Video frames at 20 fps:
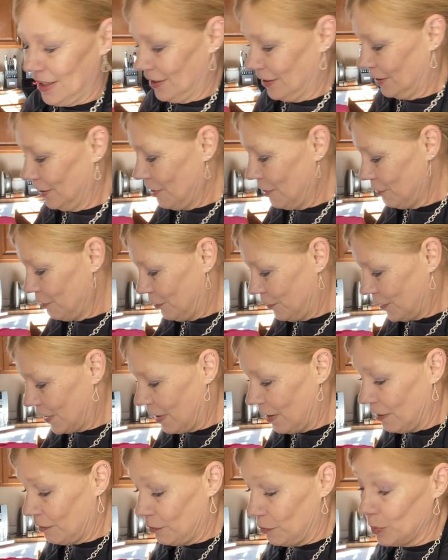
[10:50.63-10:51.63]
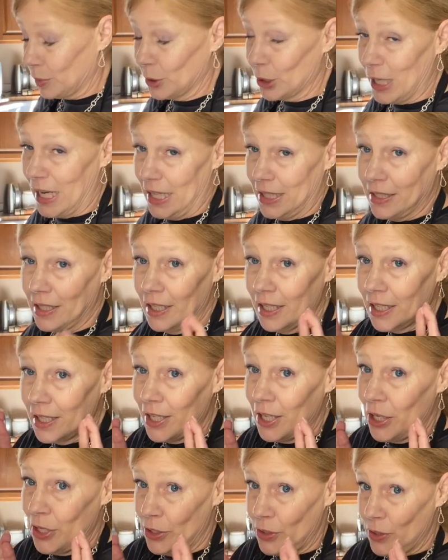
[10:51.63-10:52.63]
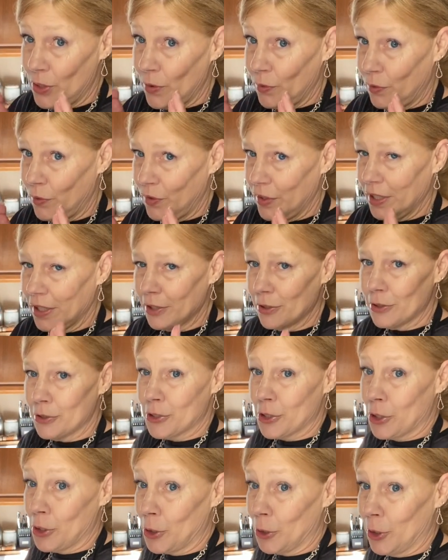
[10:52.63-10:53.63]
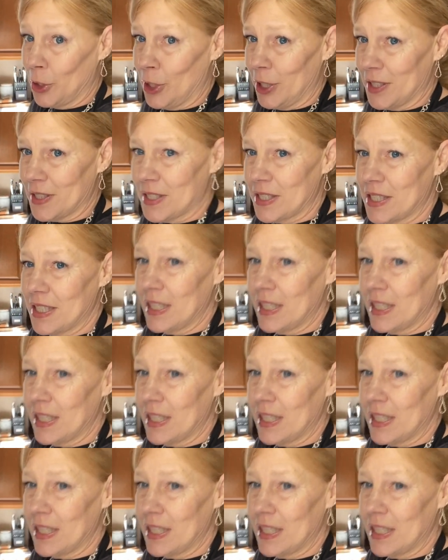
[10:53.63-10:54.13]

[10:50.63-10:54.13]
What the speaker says: loaf of bread. So fingers crossed